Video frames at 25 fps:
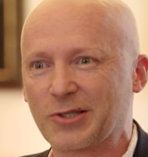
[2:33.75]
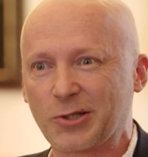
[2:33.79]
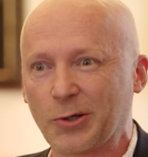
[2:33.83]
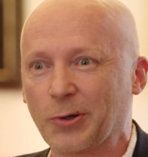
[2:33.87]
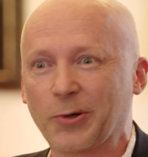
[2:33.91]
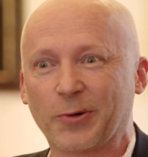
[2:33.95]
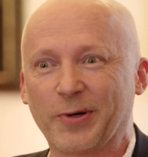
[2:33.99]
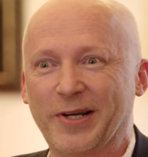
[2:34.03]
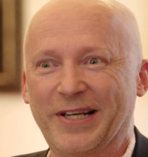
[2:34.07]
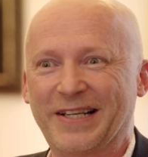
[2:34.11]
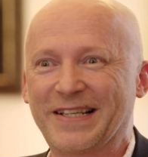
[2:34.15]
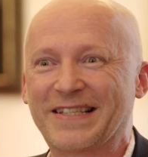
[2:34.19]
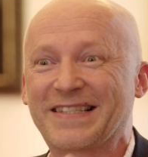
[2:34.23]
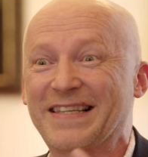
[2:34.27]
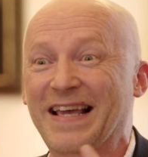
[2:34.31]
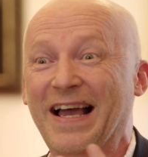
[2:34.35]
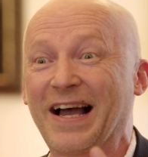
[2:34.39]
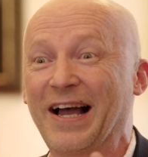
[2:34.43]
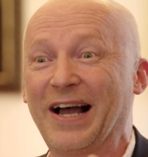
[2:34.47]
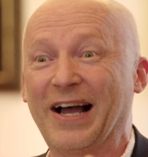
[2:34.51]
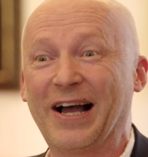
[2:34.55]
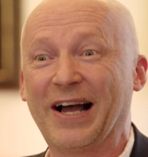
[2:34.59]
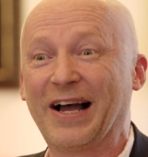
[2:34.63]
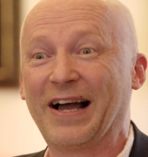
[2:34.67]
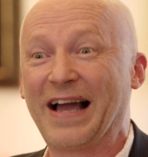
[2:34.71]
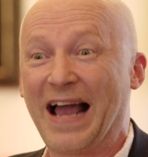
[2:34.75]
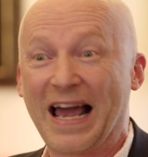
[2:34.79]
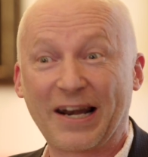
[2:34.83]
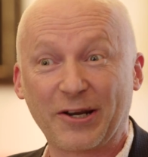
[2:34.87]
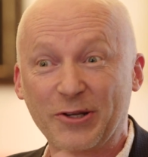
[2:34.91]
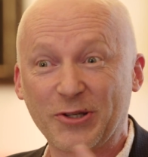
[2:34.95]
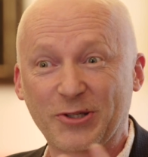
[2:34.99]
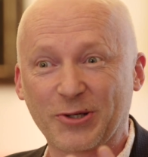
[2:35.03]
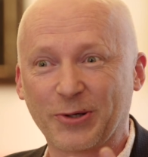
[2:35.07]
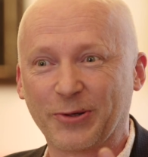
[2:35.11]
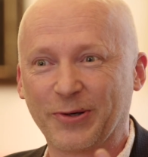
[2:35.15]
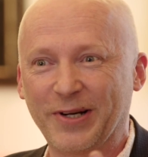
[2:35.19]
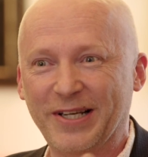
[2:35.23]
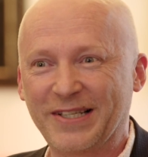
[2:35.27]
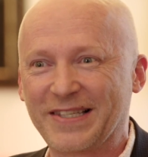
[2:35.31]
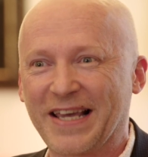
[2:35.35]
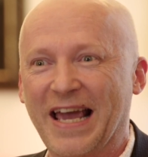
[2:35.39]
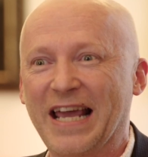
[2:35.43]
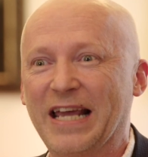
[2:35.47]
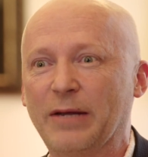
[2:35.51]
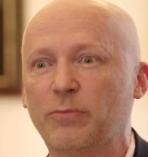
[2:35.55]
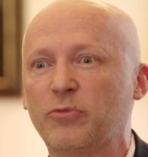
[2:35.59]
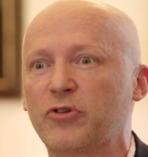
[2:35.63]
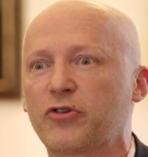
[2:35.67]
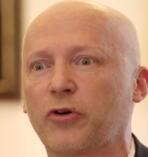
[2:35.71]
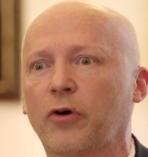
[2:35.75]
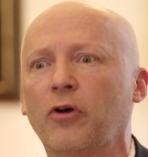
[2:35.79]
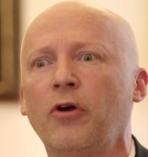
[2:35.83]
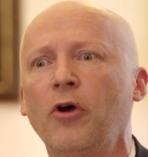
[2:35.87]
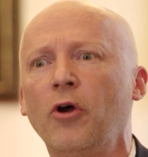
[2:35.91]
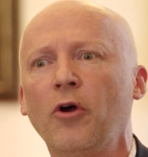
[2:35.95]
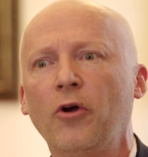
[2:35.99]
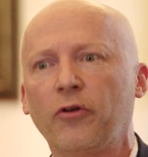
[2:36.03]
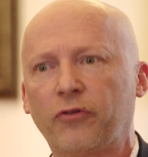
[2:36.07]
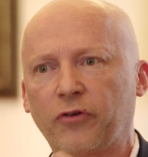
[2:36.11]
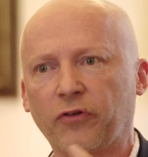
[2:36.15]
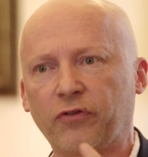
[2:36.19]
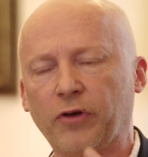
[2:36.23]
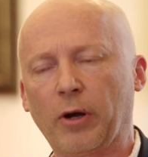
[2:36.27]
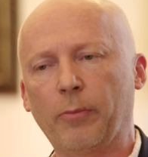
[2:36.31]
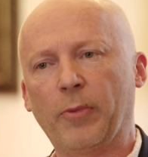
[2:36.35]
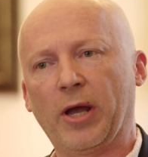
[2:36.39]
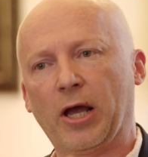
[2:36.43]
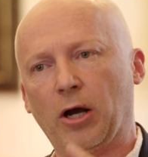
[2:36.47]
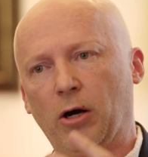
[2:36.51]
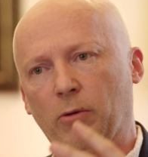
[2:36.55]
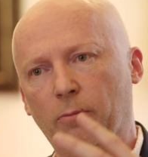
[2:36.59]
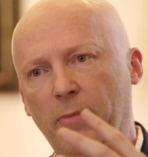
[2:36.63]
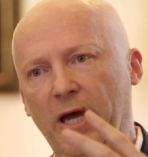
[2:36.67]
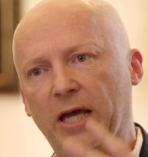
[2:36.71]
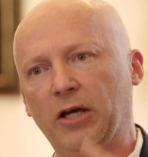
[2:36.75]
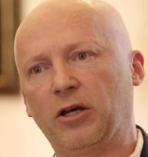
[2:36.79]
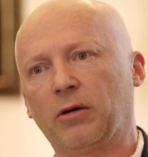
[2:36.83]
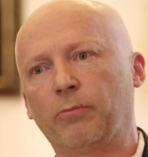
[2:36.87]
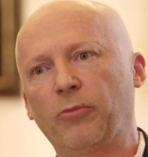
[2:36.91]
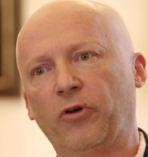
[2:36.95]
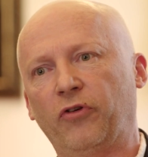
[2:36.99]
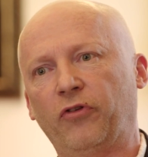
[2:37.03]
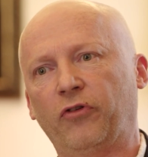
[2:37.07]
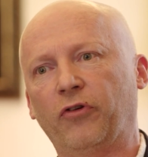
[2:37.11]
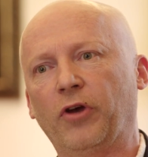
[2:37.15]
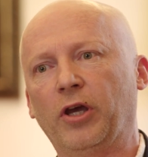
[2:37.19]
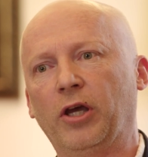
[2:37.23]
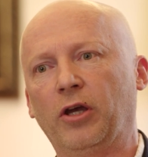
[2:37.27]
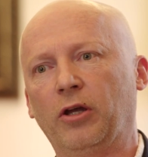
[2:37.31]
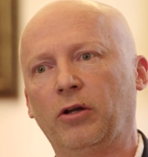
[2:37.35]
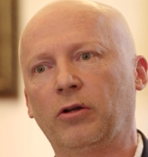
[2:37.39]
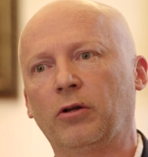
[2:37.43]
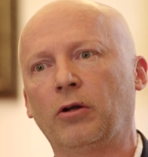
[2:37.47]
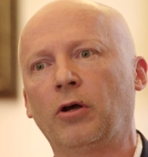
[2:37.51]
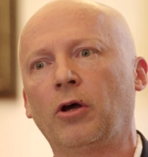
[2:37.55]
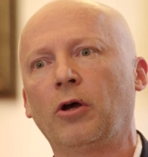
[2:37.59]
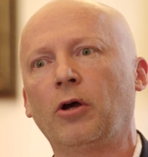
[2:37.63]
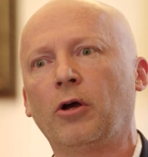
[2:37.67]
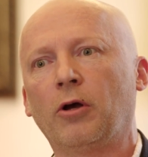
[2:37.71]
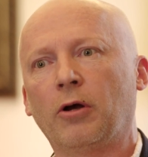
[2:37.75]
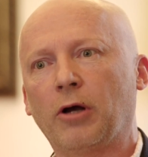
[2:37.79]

Alan Turing's aim to somehow make a machine